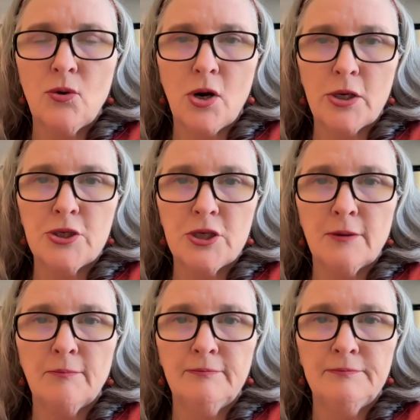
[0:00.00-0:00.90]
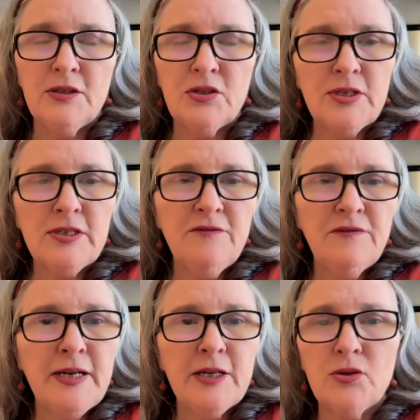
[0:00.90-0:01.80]
hardship. The stress of
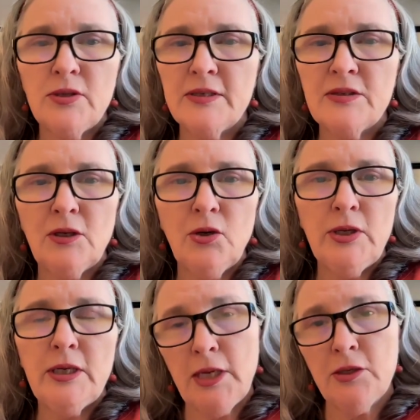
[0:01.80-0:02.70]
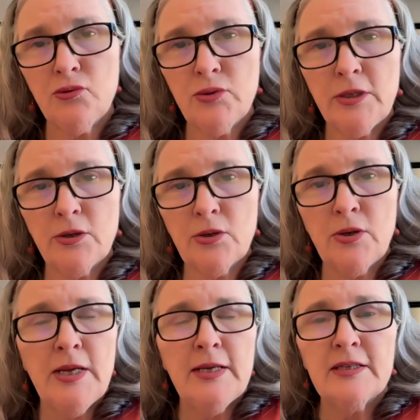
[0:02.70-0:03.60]
financial insecurity can trigger
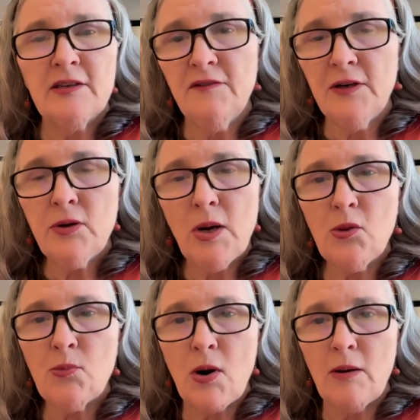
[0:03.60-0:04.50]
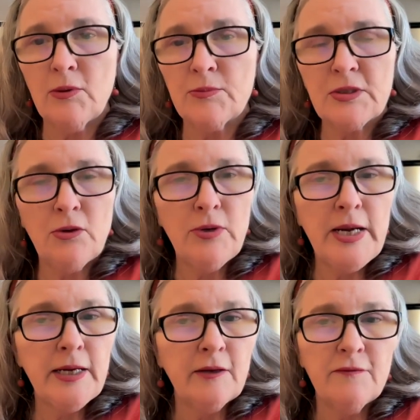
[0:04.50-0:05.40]
severe health problems,
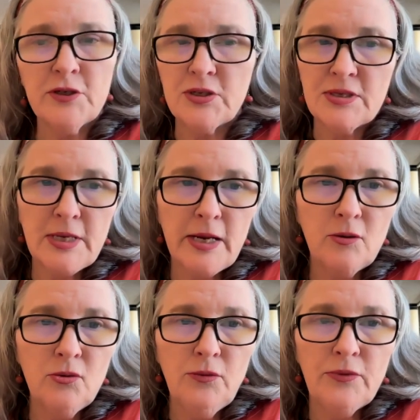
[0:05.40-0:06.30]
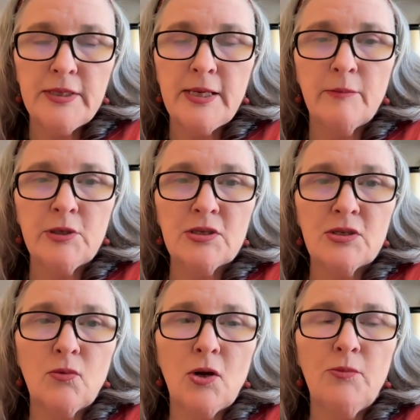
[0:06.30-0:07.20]
creating a vicious cycle that damages
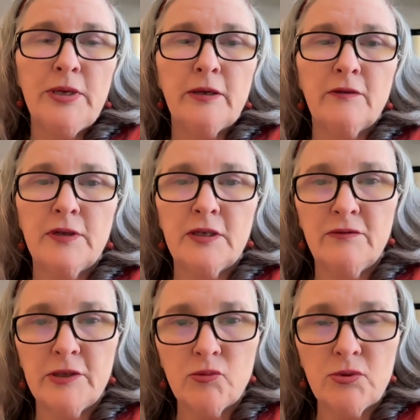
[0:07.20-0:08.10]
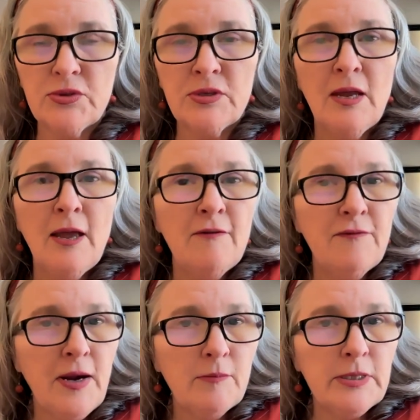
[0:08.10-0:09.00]
the well-being of individuals,
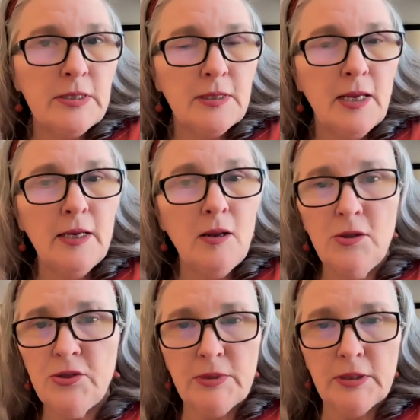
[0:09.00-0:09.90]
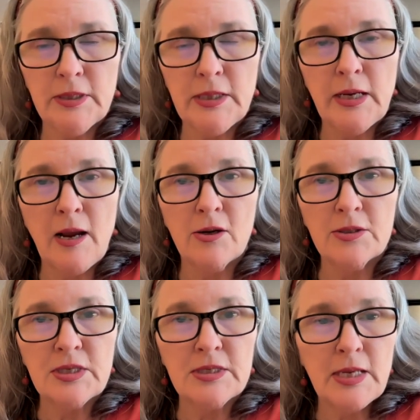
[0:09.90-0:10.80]
families, and ultimately our
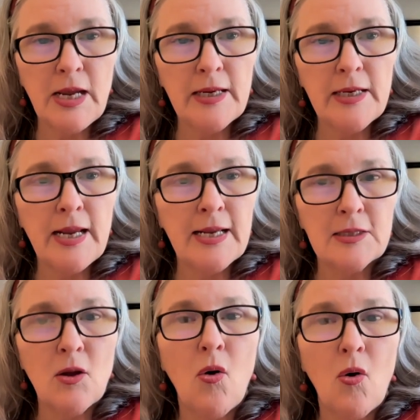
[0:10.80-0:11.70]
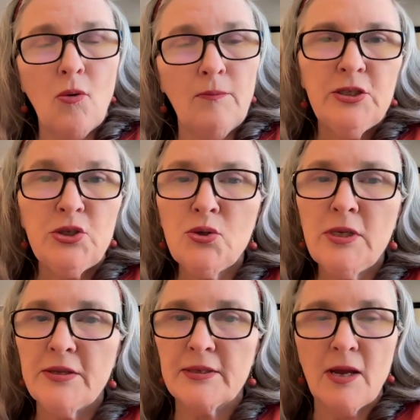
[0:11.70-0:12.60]
society as a whole.
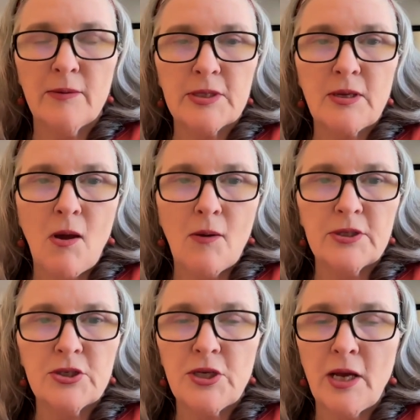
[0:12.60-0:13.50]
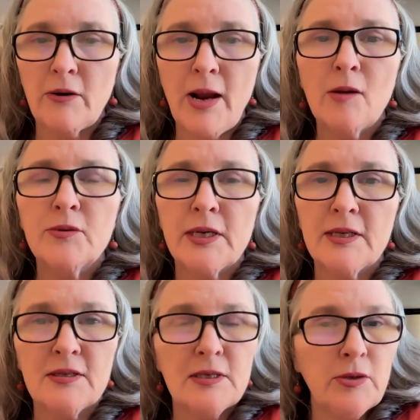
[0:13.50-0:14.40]
Surely the time has come to shatter
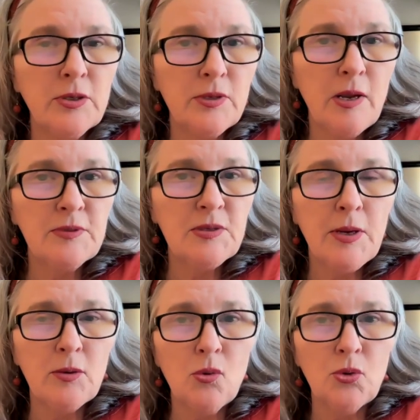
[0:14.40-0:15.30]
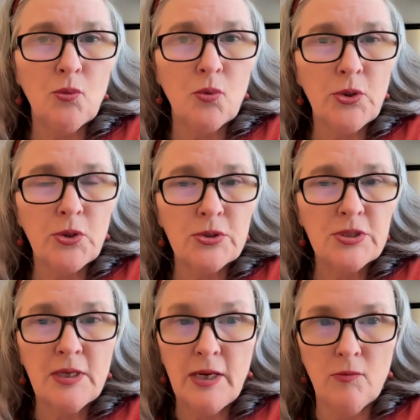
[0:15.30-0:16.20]
outdated stereotypes about older
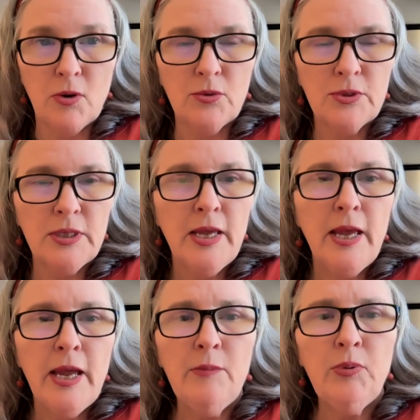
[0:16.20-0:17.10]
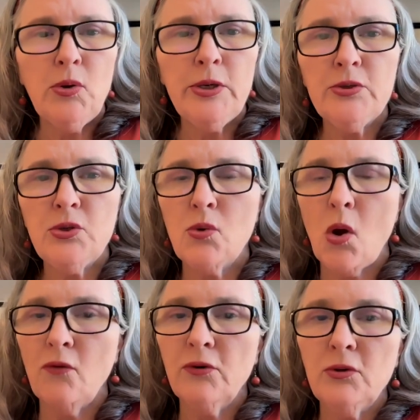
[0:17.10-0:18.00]
workers, he wrote. Employers who
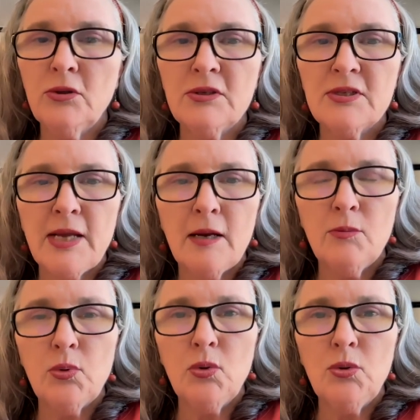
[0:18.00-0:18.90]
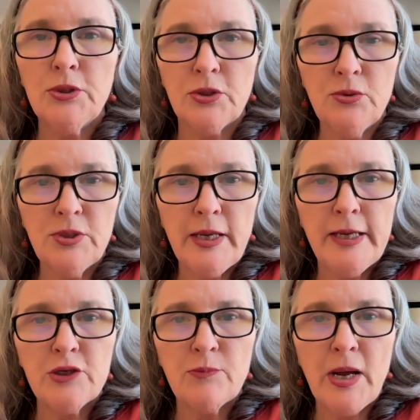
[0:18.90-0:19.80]
overlook this talent pool due to
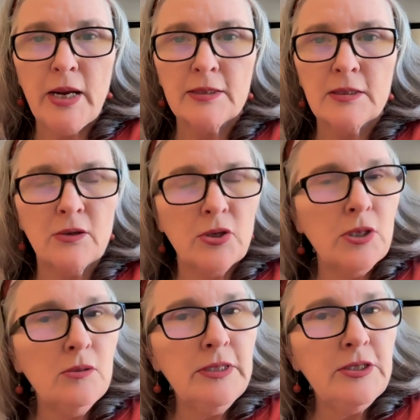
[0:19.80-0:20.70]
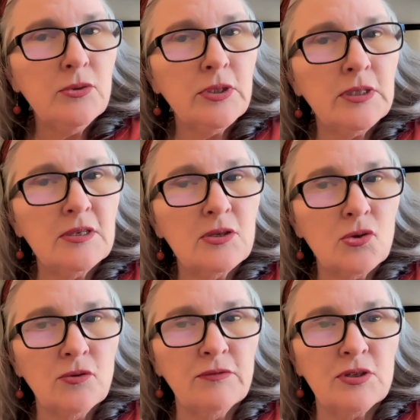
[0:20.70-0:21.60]
age bias are not only doing a
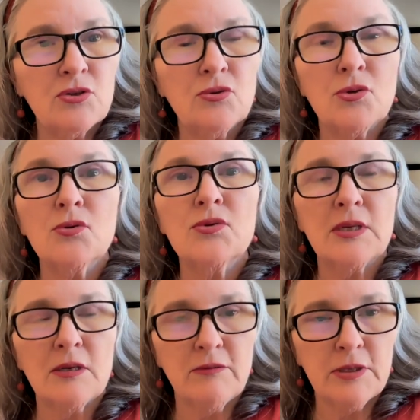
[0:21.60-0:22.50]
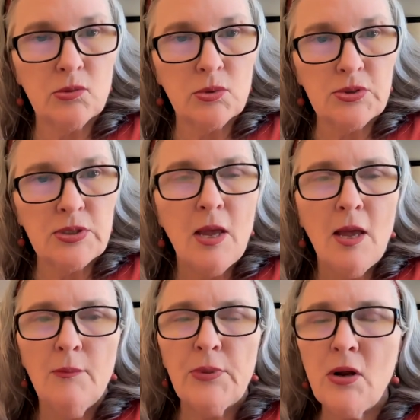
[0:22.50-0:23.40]
disservice to those individuals,
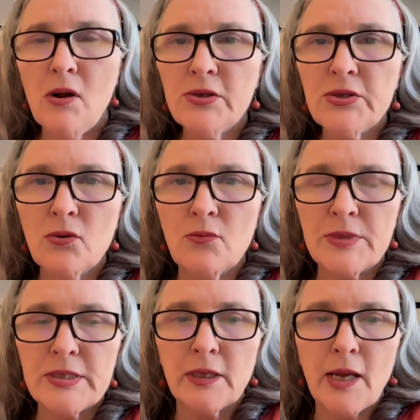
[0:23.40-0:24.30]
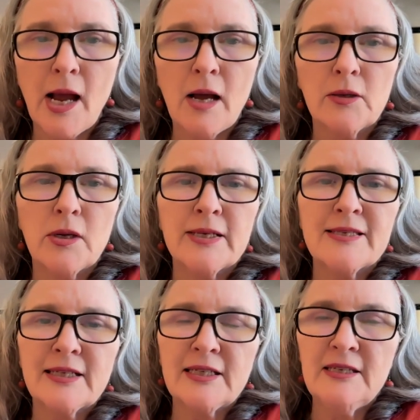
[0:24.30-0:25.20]
but also missing out on a
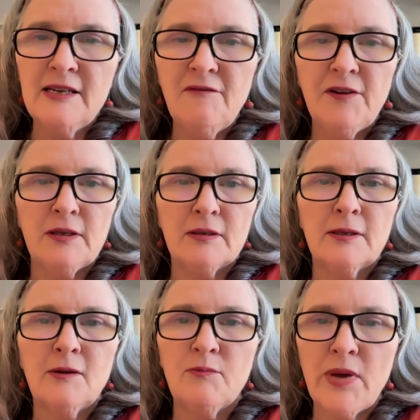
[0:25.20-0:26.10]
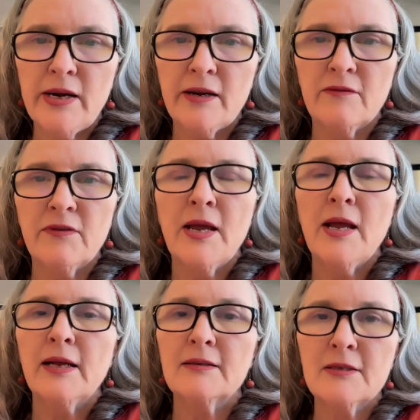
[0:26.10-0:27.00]
significant competitive
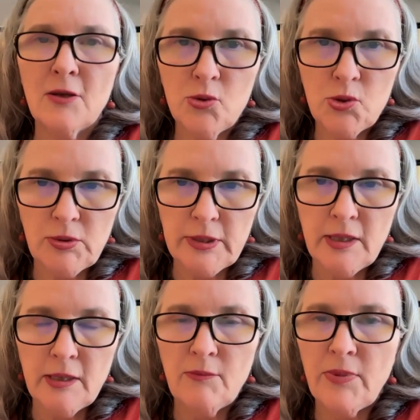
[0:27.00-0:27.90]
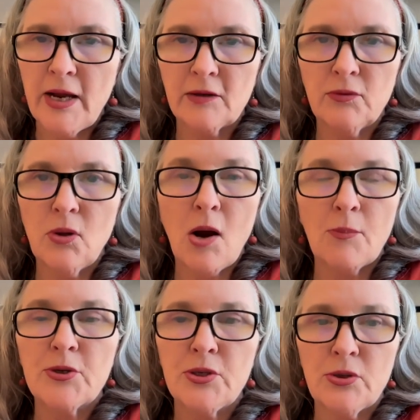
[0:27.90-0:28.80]
and socially impactful
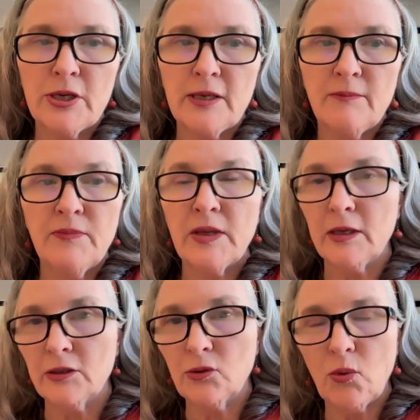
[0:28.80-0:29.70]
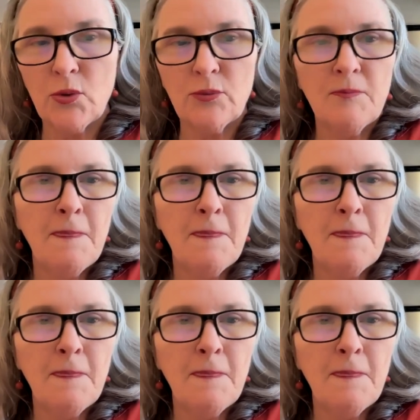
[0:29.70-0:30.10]
opportunity. End quote.